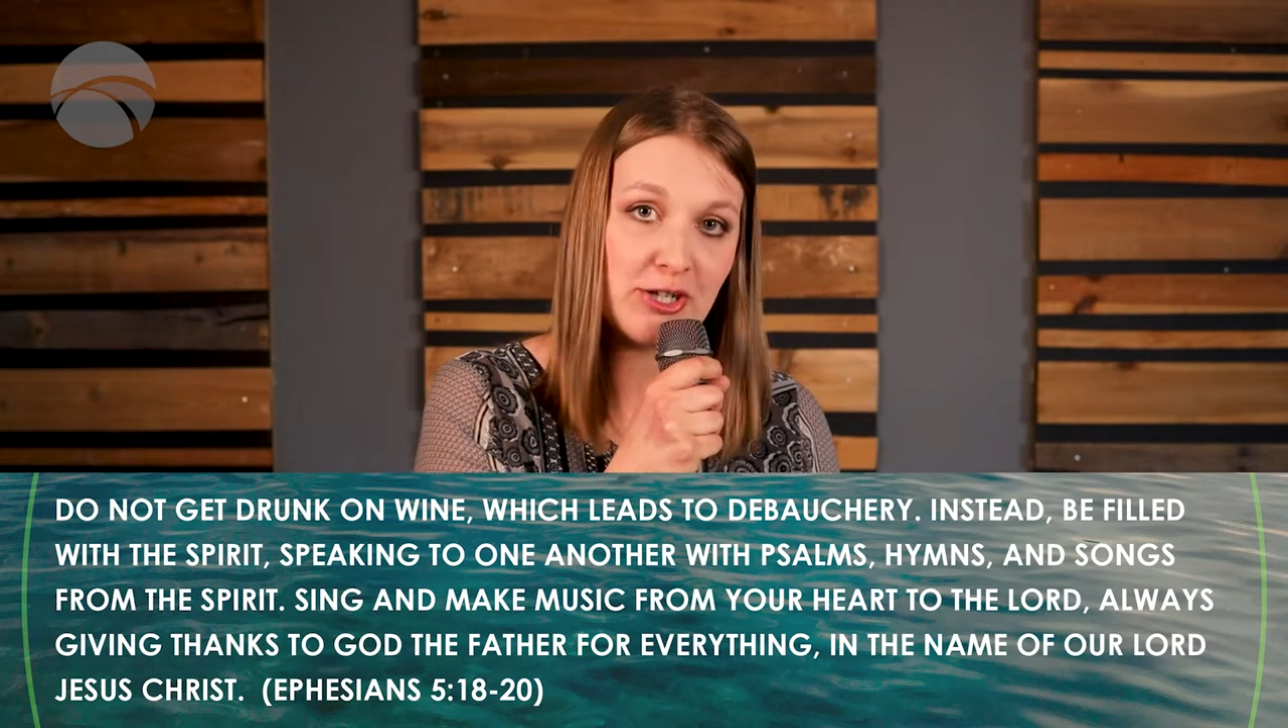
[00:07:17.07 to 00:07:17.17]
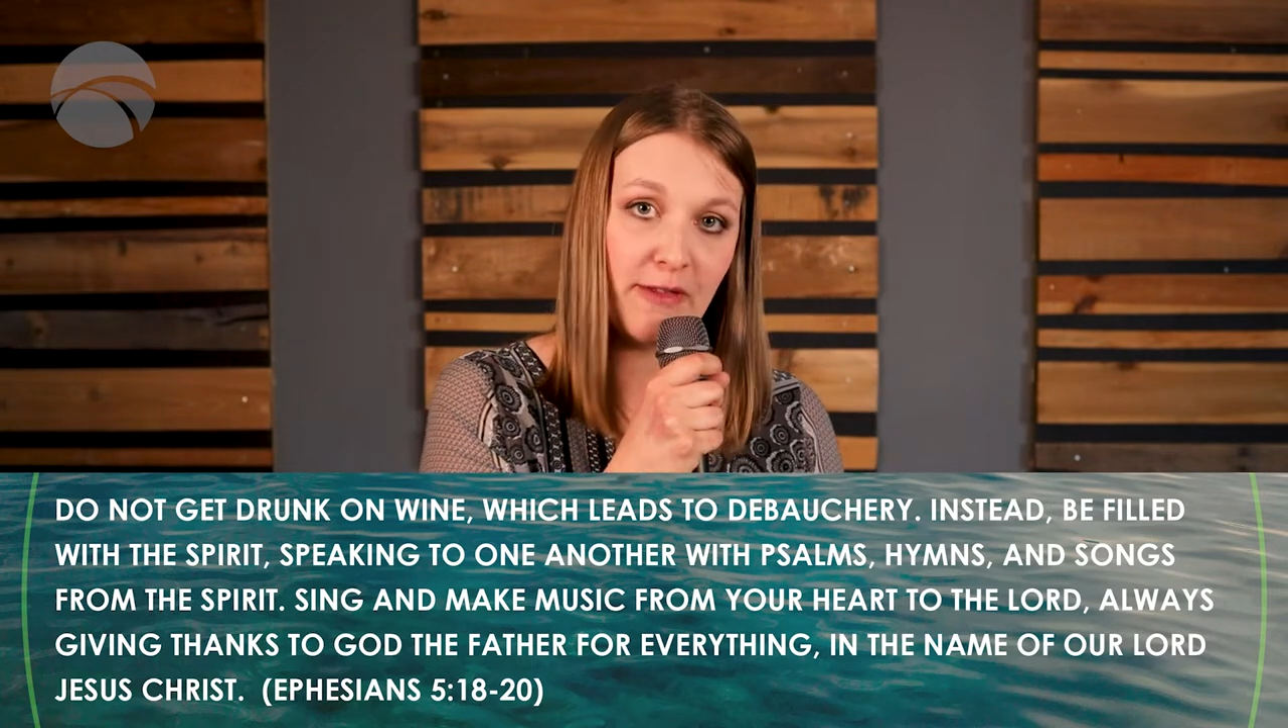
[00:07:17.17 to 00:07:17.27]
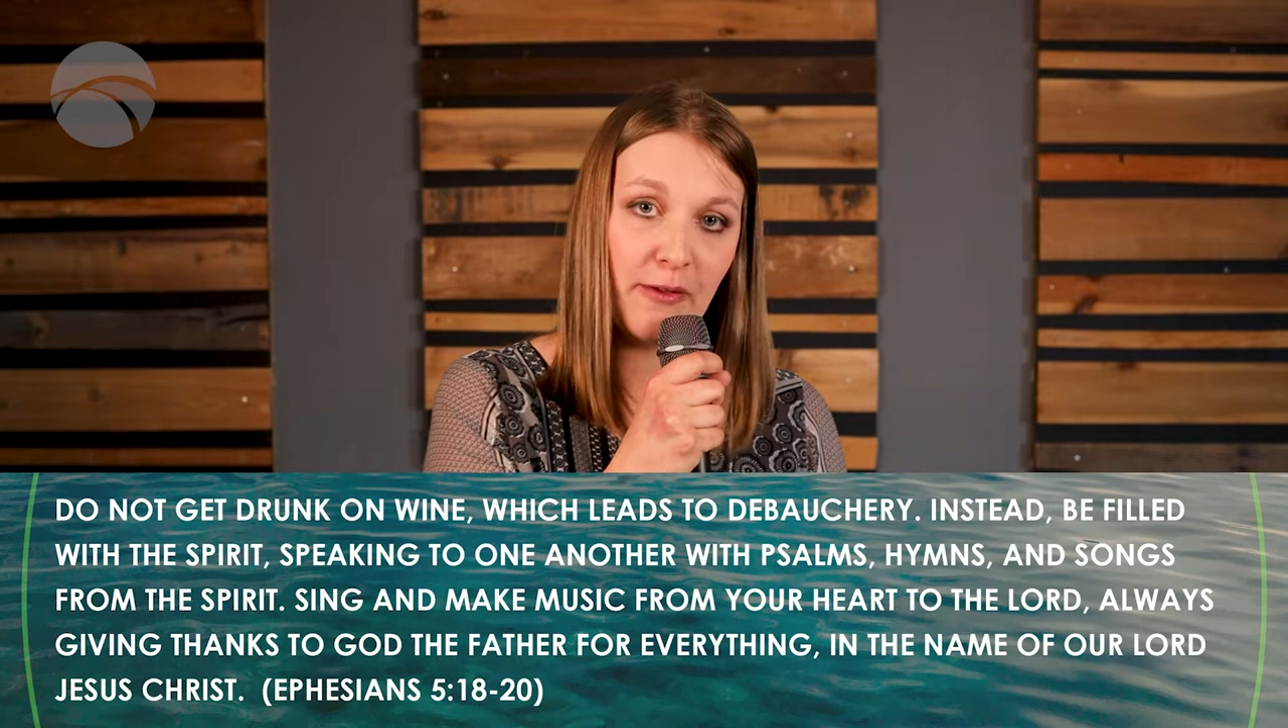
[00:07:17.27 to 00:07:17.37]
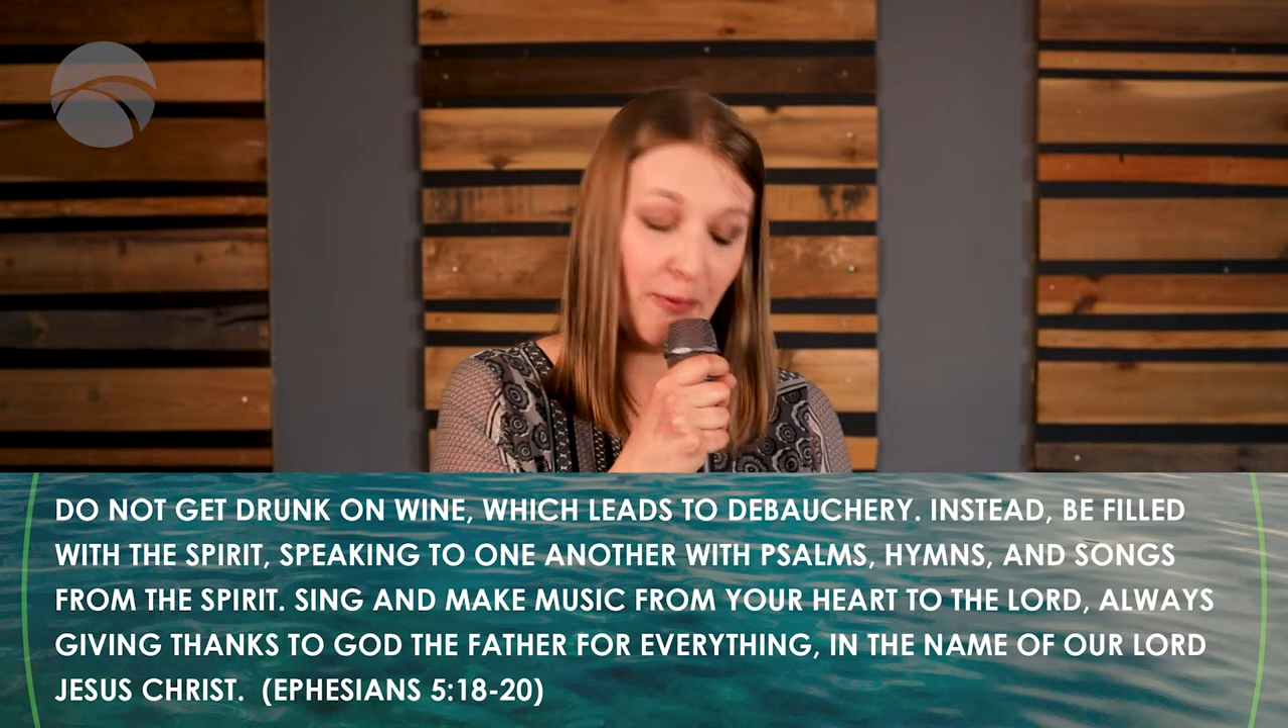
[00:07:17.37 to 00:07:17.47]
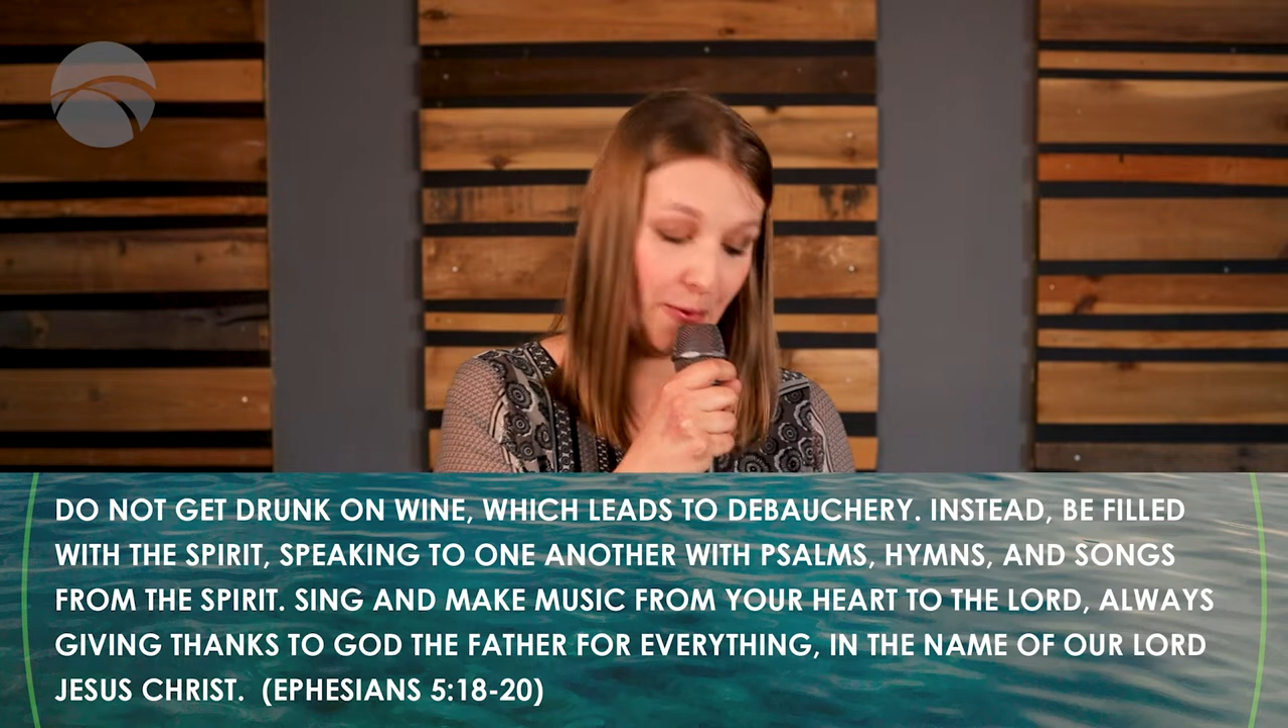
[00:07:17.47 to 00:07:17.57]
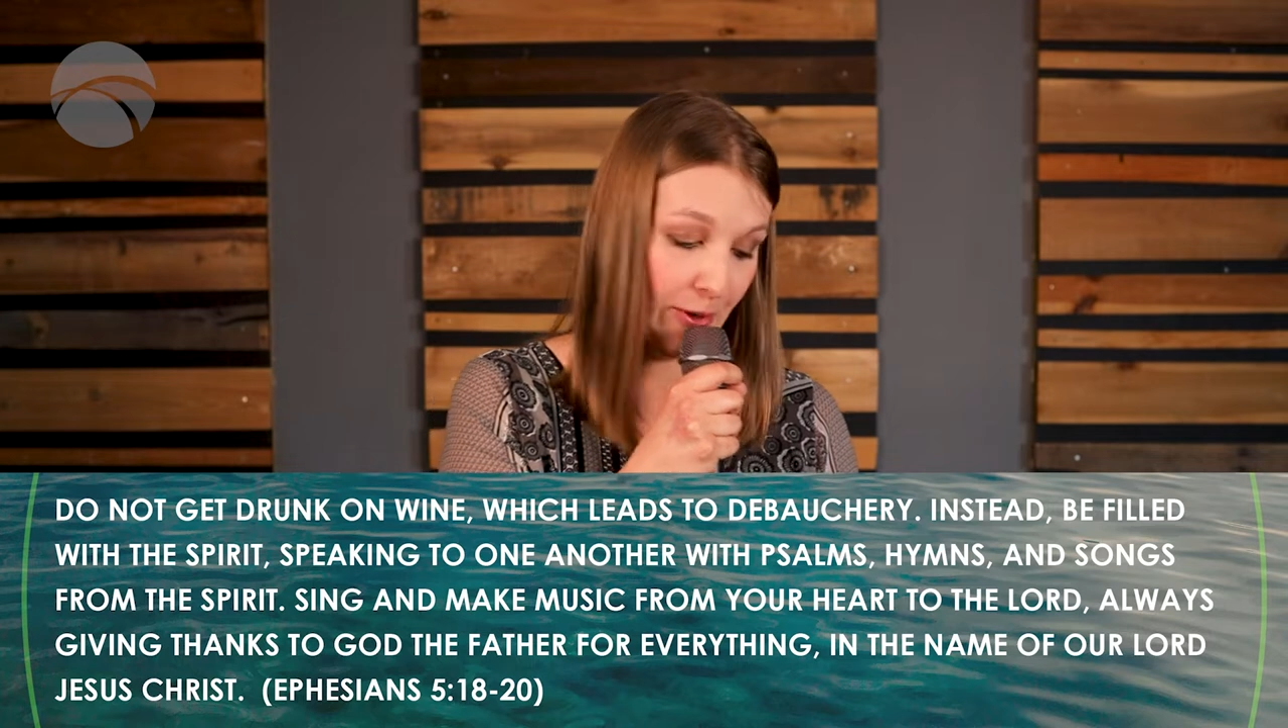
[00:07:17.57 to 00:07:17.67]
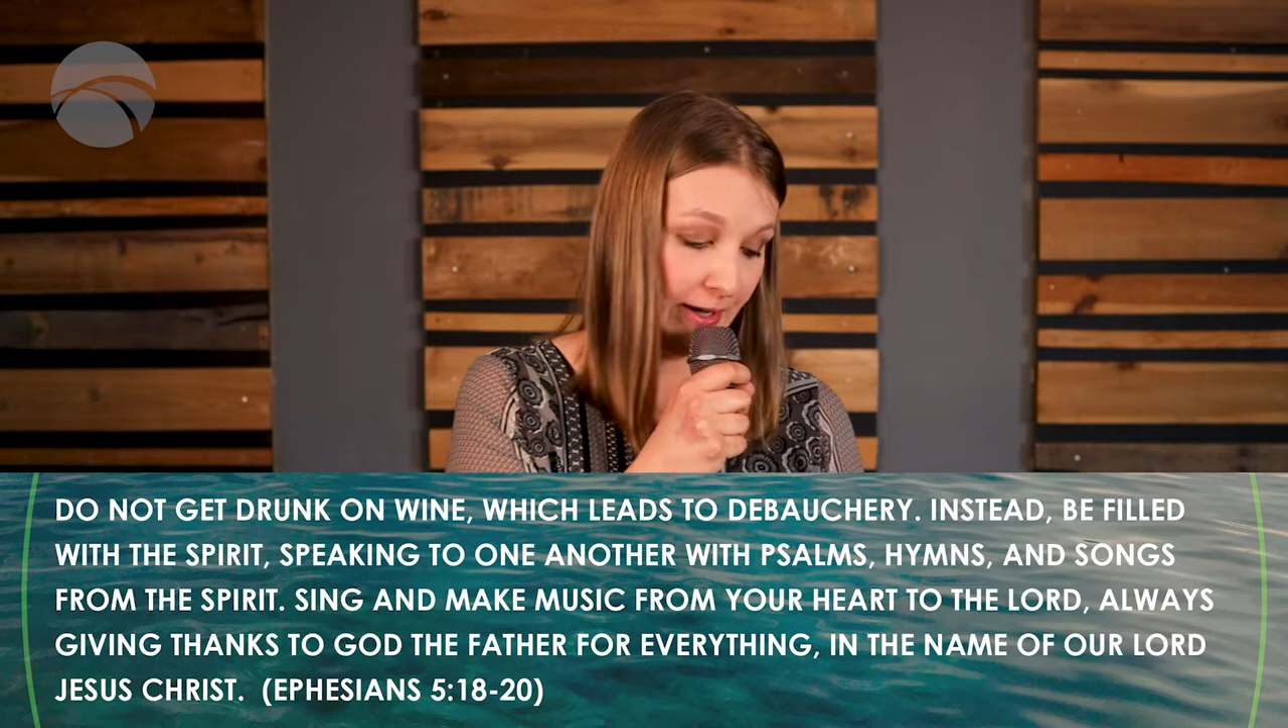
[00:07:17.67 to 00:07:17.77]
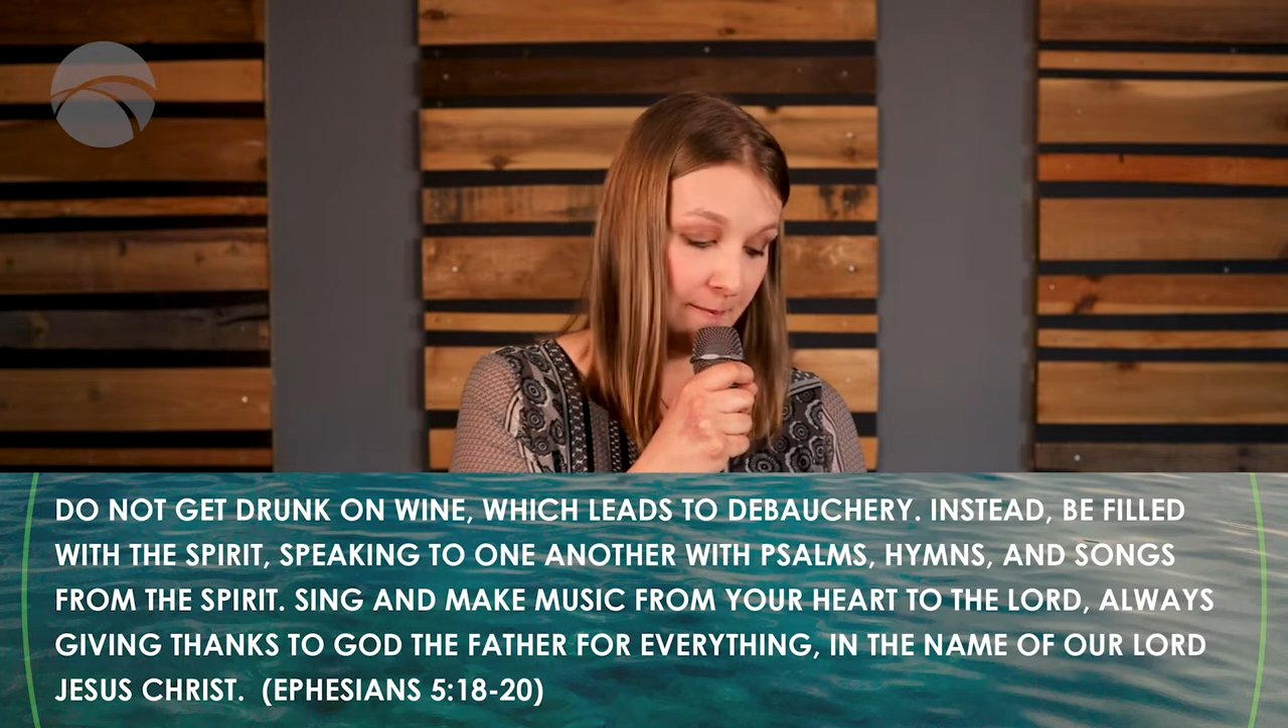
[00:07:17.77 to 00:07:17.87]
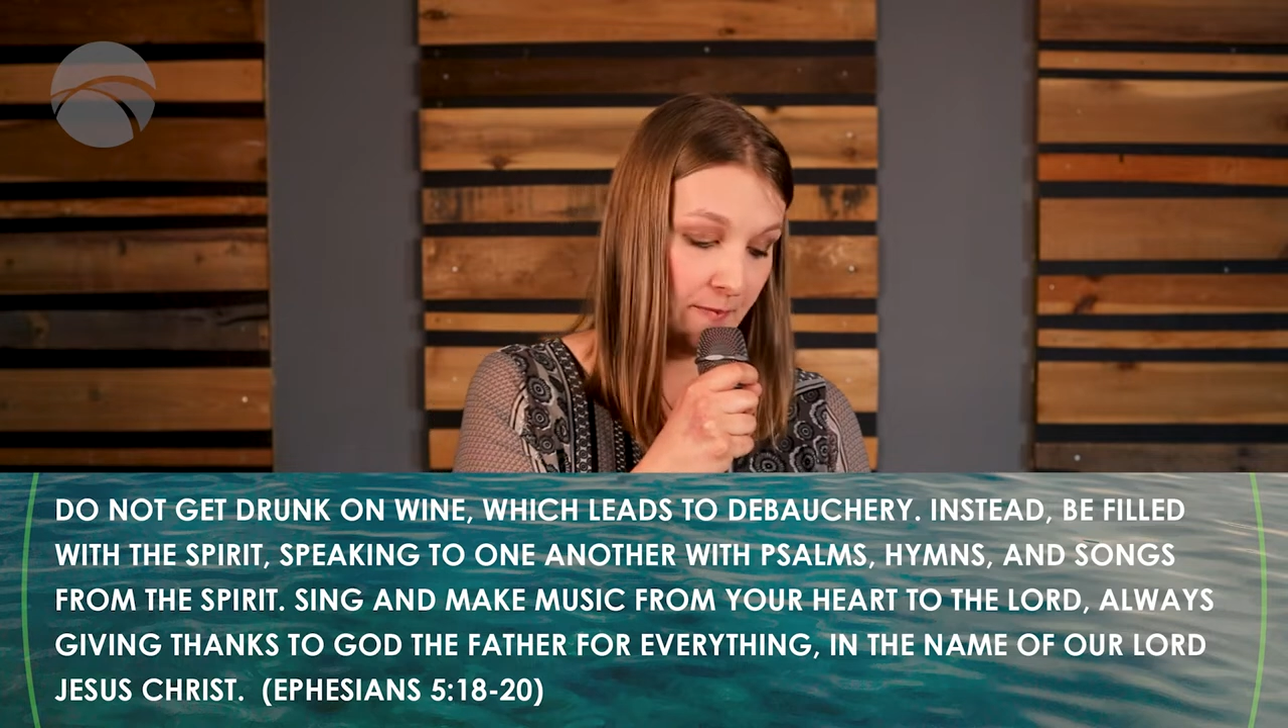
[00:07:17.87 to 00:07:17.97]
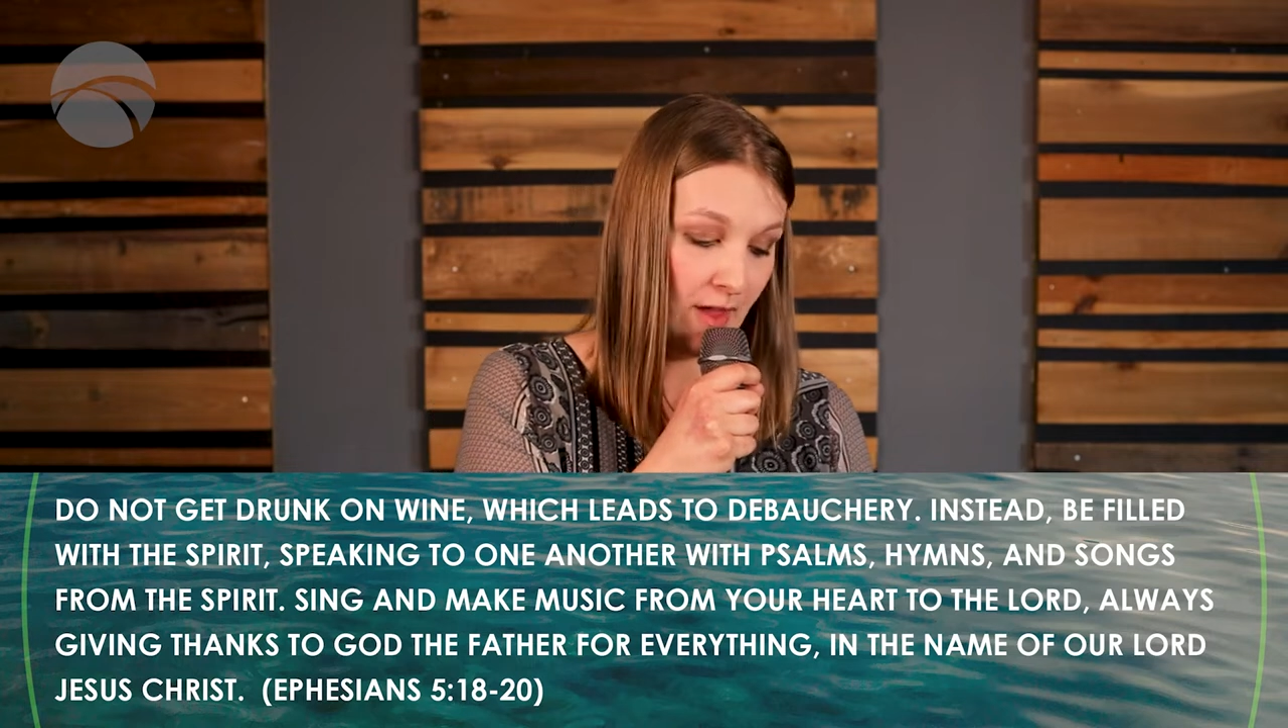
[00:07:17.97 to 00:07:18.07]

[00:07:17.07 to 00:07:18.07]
to the Lord,